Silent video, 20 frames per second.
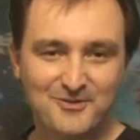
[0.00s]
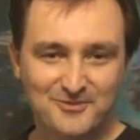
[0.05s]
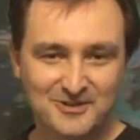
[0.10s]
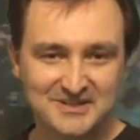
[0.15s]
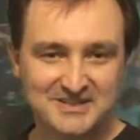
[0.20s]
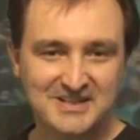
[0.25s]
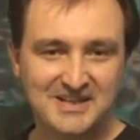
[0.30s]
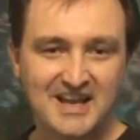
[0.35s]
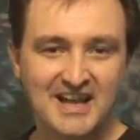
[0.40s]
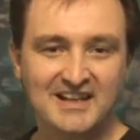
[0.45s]

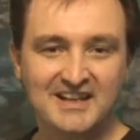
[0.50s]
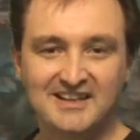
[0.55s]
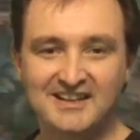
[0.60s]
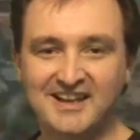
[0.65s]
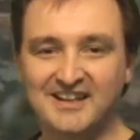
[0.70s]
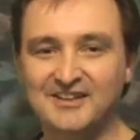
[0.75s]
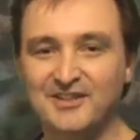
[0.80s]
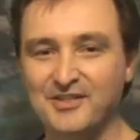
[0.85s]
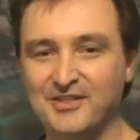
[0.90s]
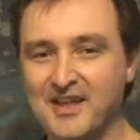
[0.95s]
Once again, I'd
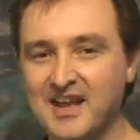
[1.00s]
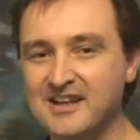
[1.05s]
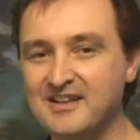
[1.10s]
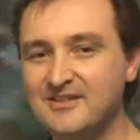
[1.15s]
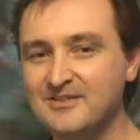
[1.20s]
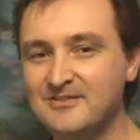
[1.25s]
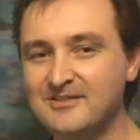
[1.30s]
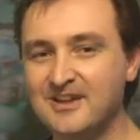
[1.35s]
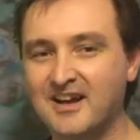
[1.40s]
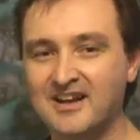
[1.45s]
like to
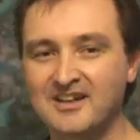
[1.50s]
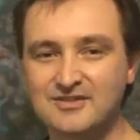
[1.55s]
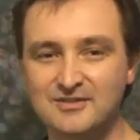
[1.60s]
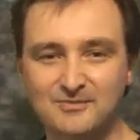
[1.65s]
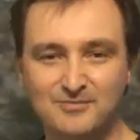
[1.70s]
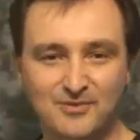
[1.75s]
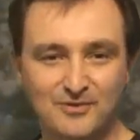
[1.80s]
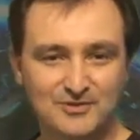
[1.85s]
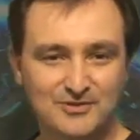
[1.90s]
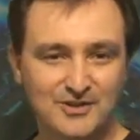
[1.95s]
thank you
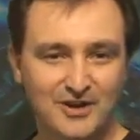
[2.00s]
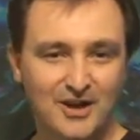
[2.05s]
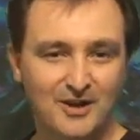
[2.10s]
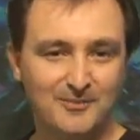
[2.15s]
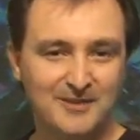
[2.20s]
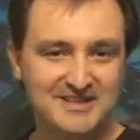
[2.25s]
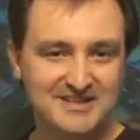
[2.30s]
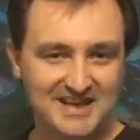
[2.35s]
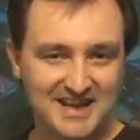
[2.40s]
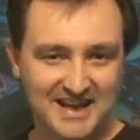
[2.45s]
guys who post
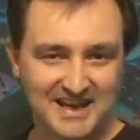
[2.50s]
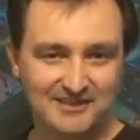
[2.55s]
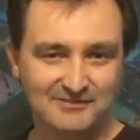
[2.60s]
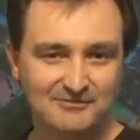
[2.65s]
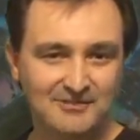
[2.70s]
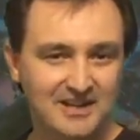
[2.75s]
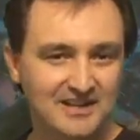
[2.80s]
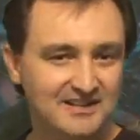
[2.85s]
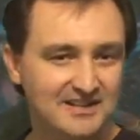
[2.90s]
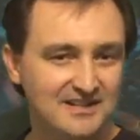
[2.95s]
comments
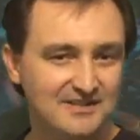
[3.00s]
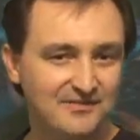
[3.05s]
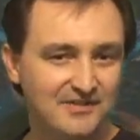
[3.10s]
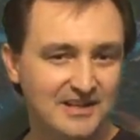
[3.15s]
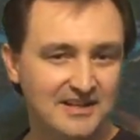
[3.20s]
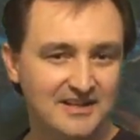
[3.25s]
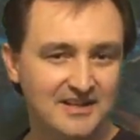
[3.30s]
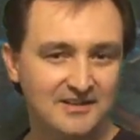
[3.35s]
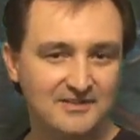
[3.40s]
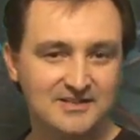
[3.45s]
and rate these
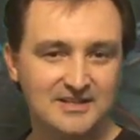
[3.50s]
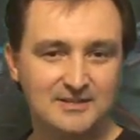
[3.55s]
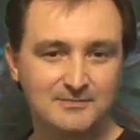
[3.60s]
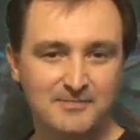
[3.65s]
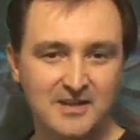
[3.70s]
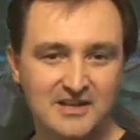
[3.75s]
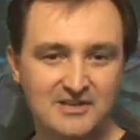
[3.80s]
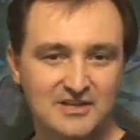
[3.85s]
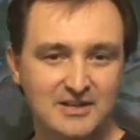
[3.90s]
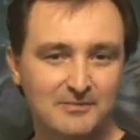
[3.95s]
videos,
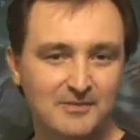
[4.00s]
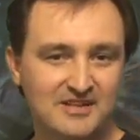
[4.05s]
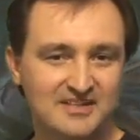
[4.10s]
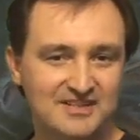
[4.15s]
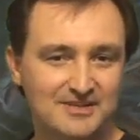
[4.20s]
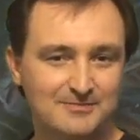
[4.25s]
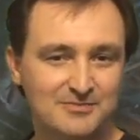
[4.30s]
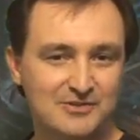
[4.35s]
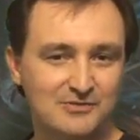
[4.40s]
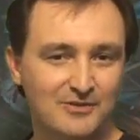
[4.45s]
especially my
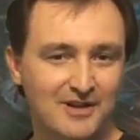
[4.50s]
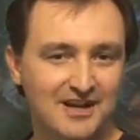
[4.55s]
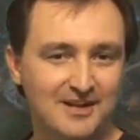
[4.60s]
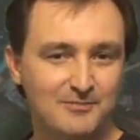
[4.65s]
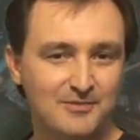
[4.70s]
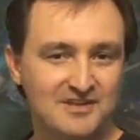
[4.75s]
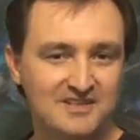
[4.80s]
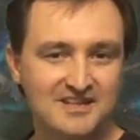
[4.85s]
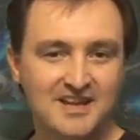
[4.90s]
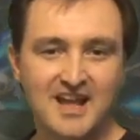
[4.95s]

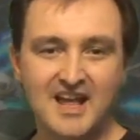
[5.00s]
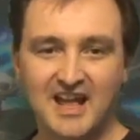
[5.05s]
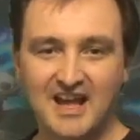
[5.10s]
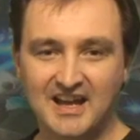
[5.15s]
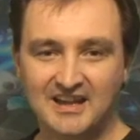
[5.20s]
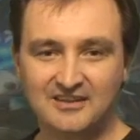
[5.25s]
subscribers.